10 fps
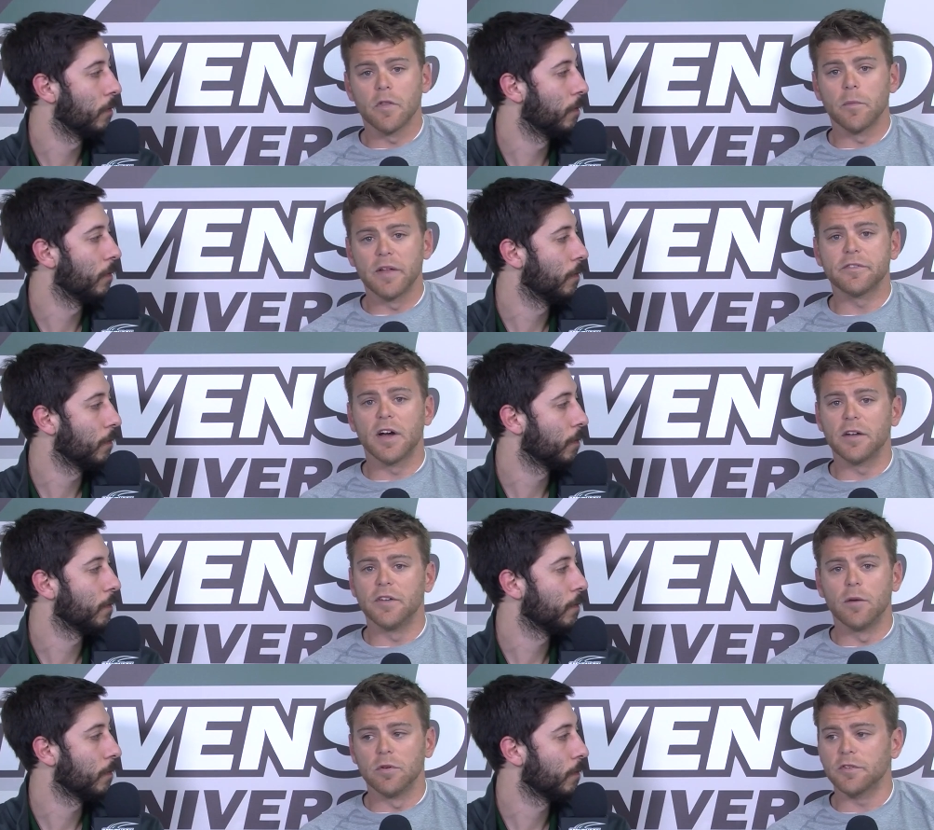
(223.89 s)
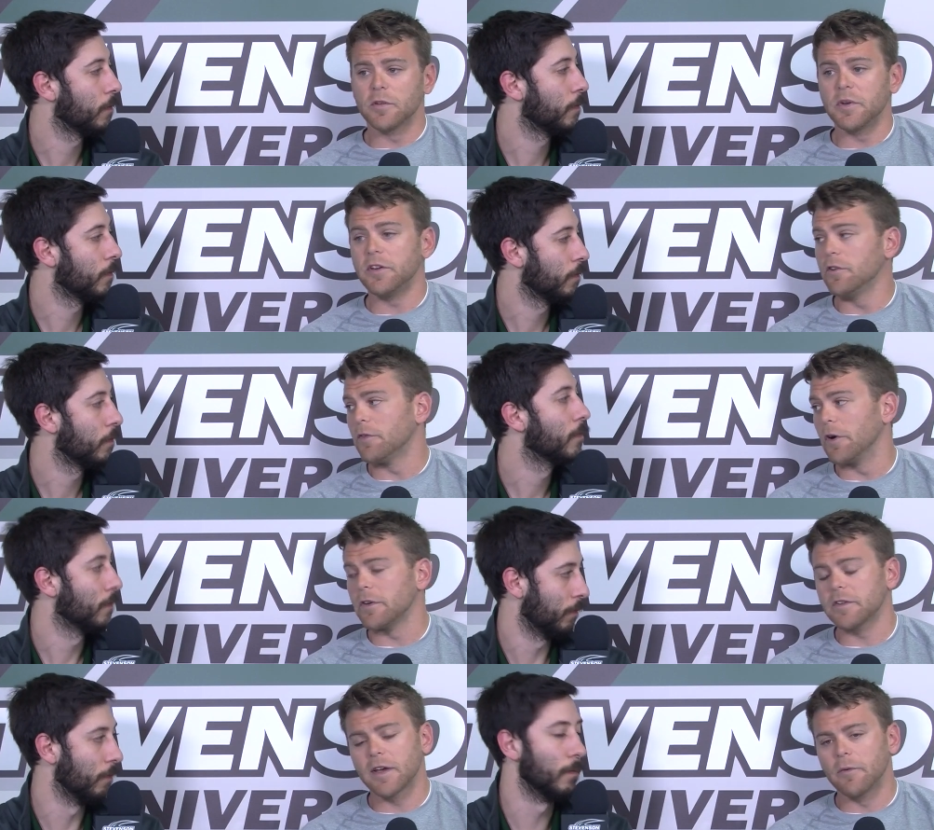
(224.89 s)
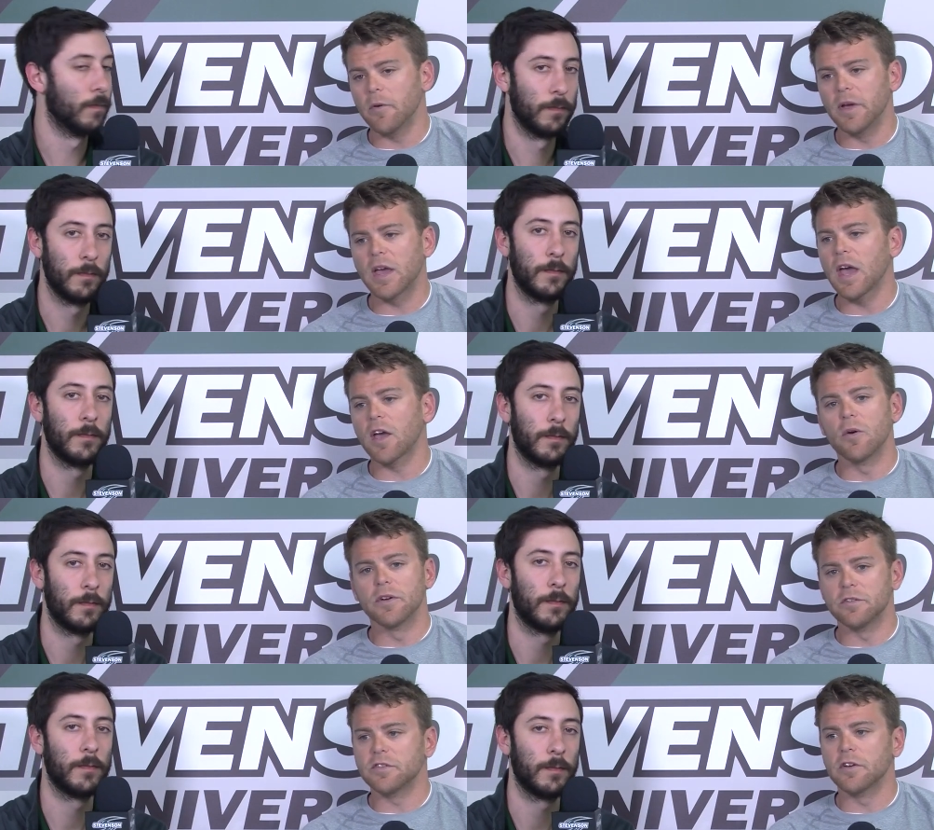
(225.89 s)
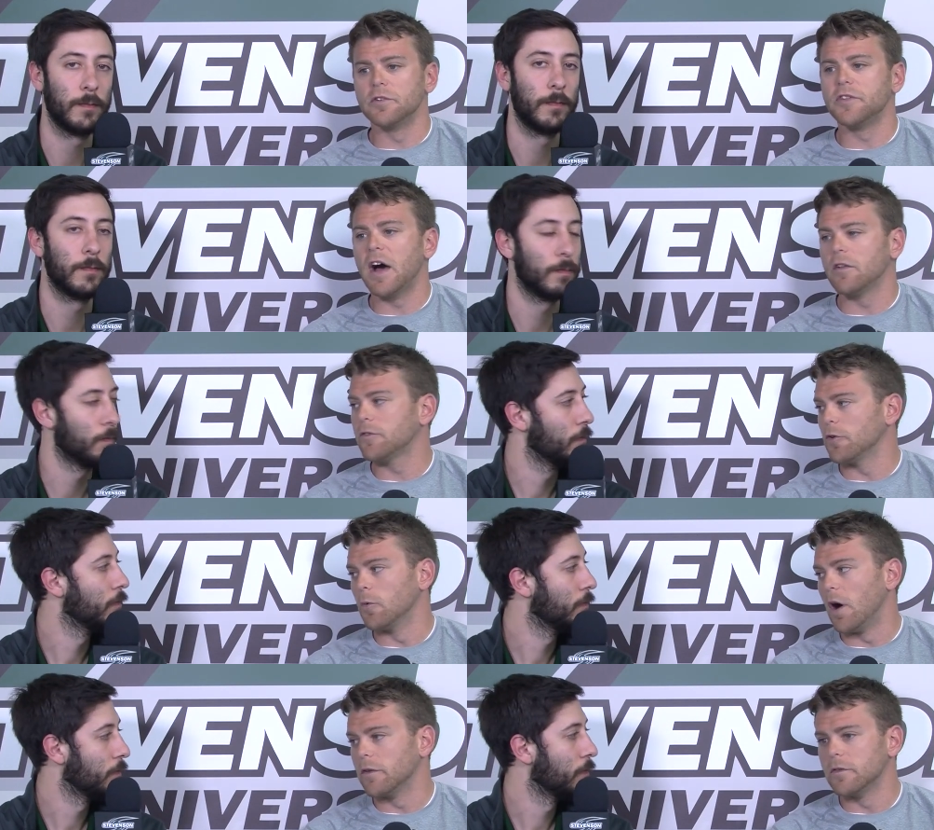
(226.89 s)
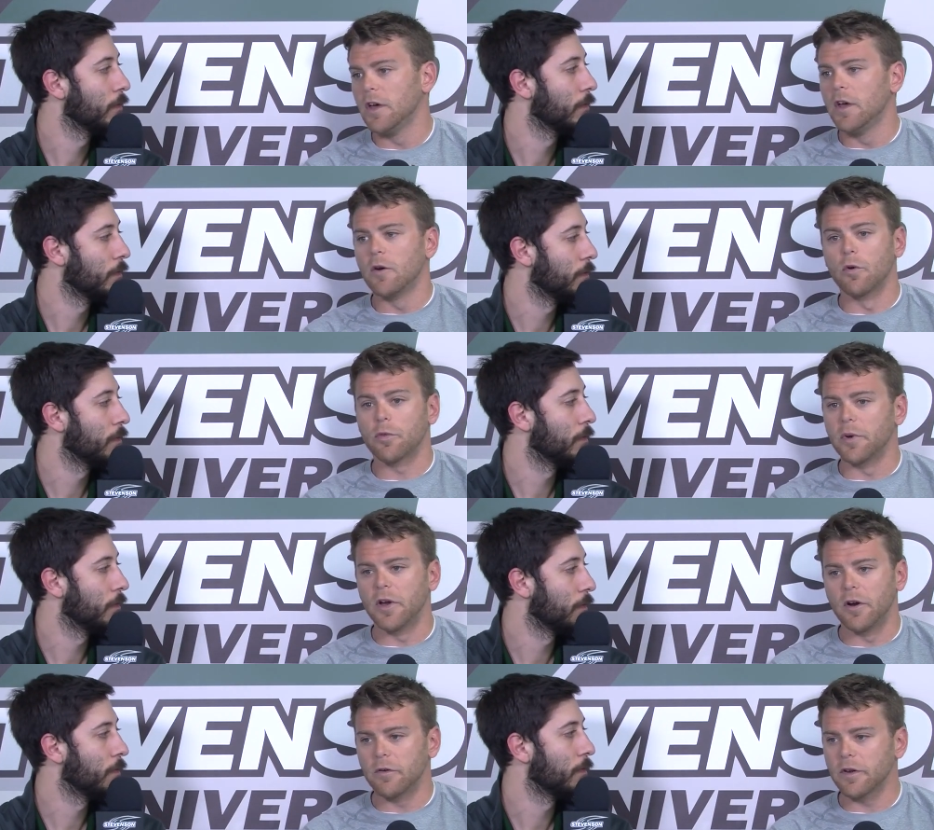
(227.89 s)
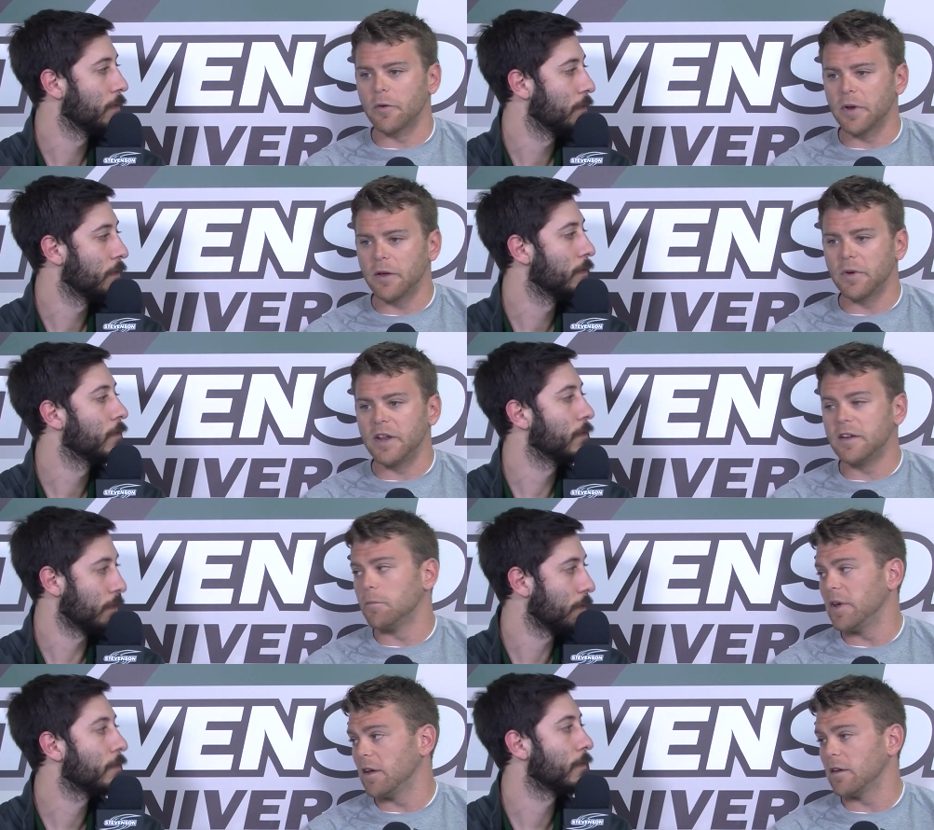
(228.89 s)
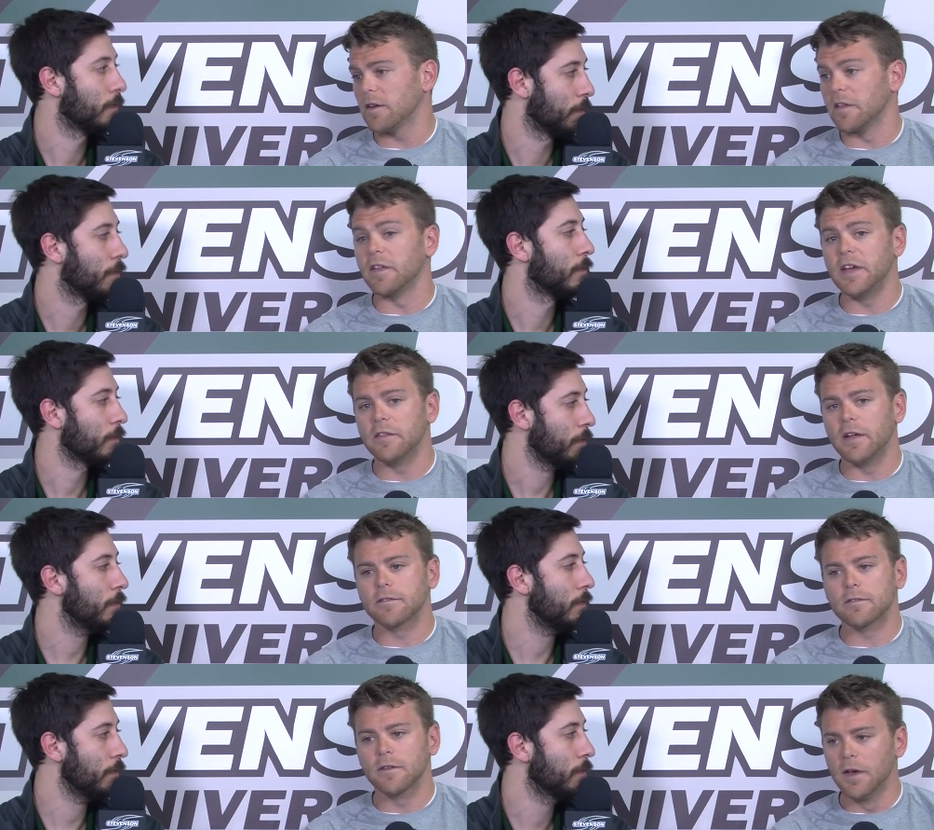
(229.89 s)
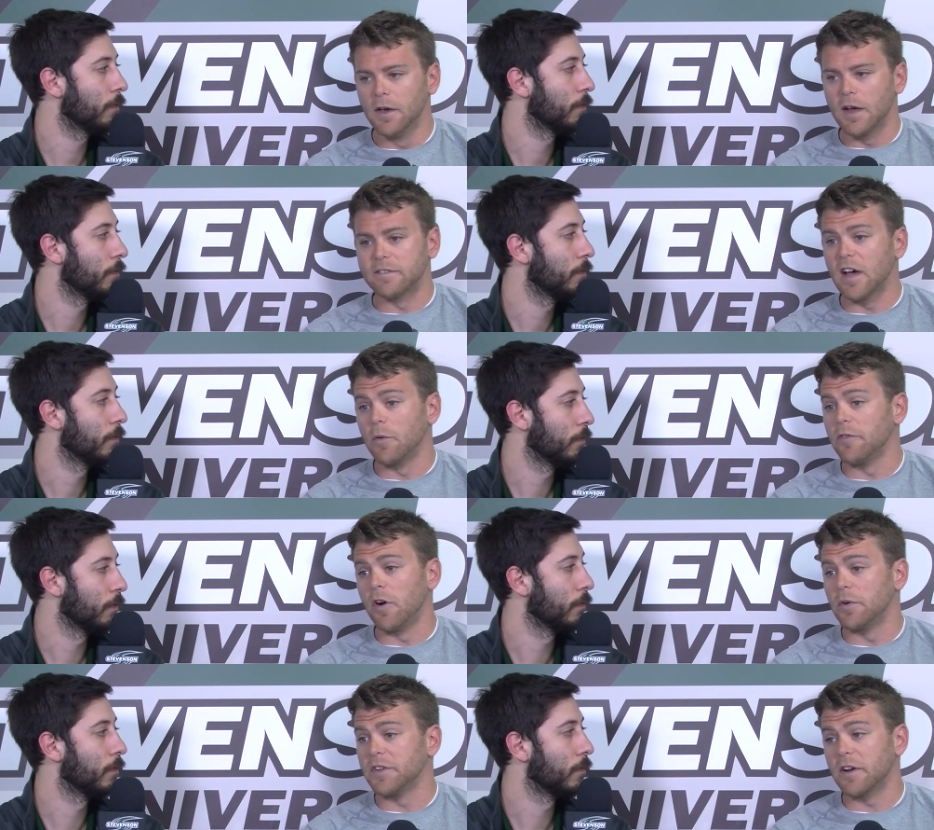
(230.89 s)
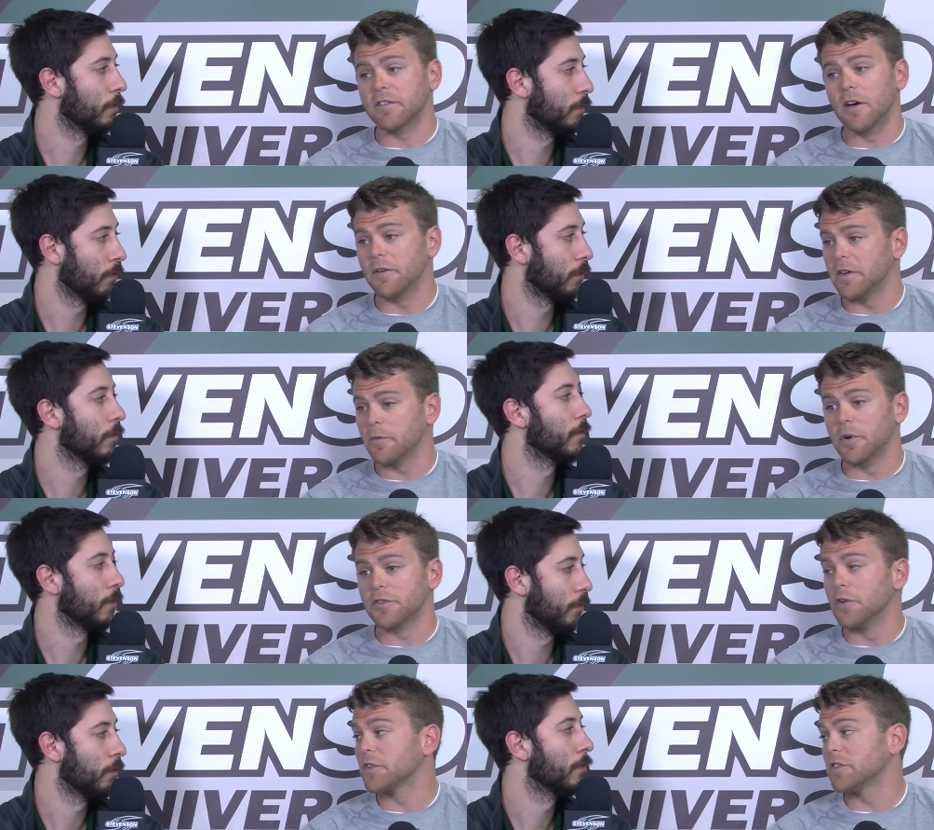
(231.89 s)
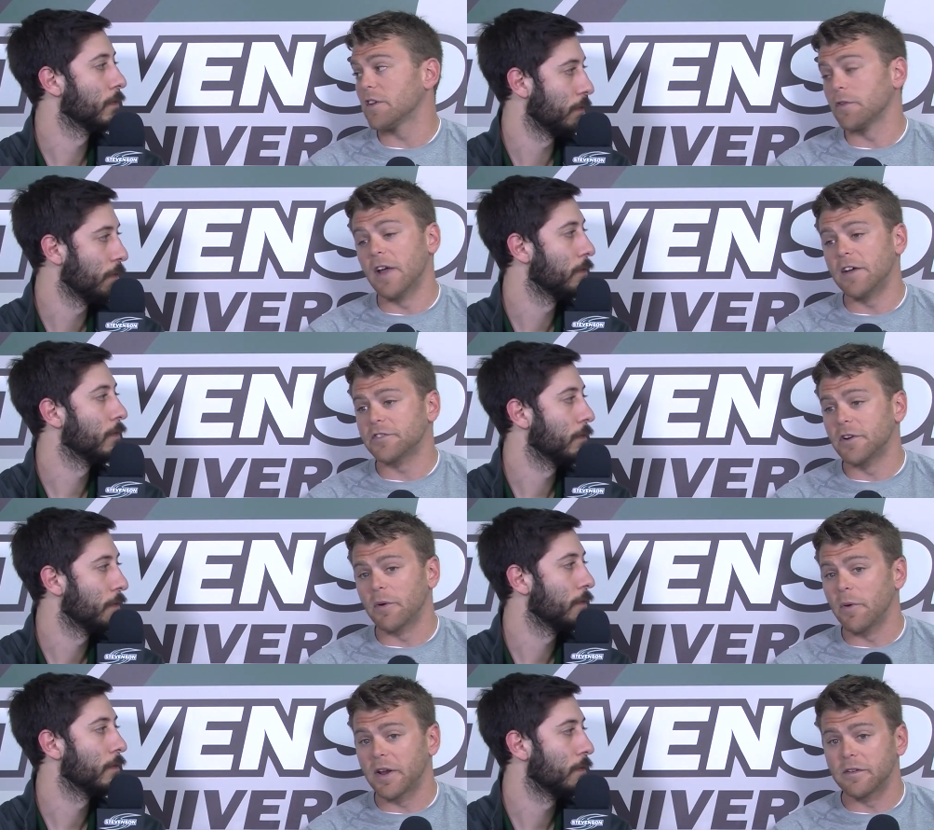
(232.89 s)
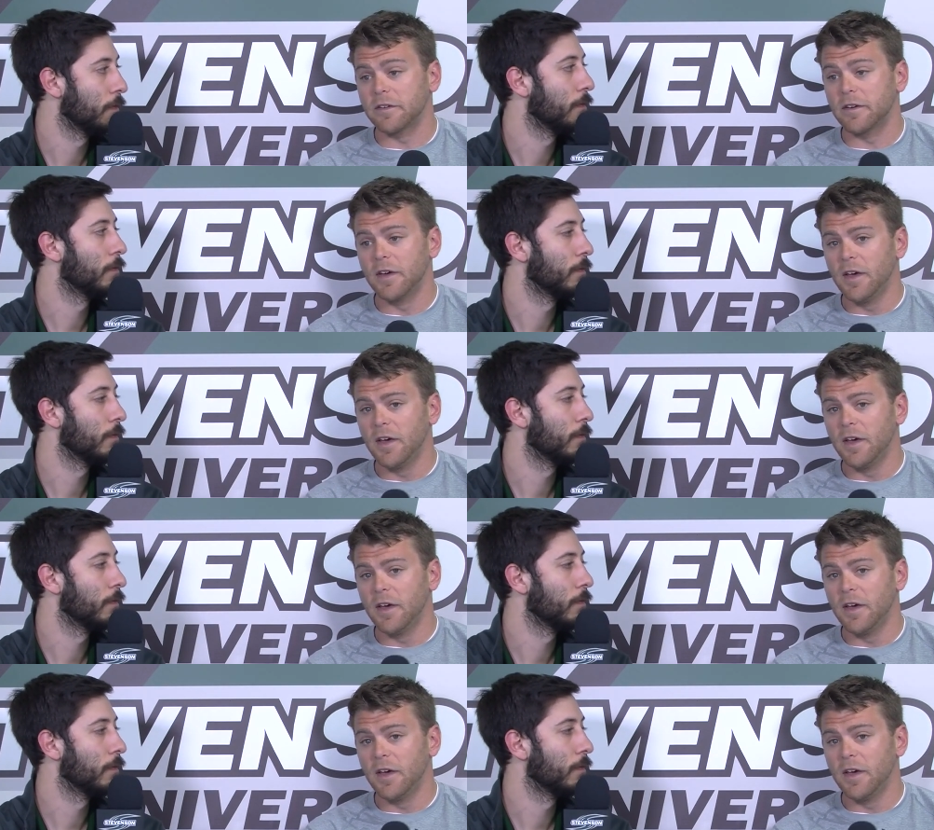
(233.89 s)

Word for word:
Speaker 1: on the men's side, doubles is gonna be a huge focus. Again, mm-hmm. we, we, can't go into singles down two one or 3-0. You know, we we need to be in the lead. That's that's how we've always done. It's how we, we were so successful last year. We went into,